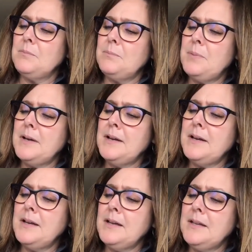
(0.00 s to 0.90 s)

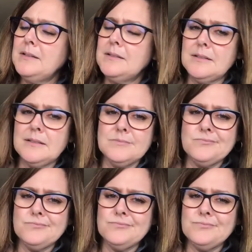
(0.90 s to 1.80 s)
But,
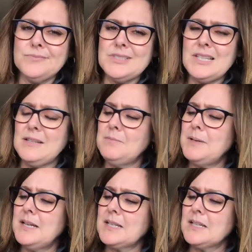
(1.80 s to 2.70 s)
said
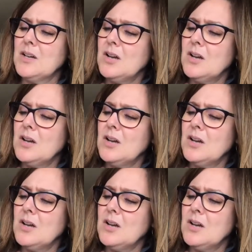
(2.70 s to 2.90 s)
Beck,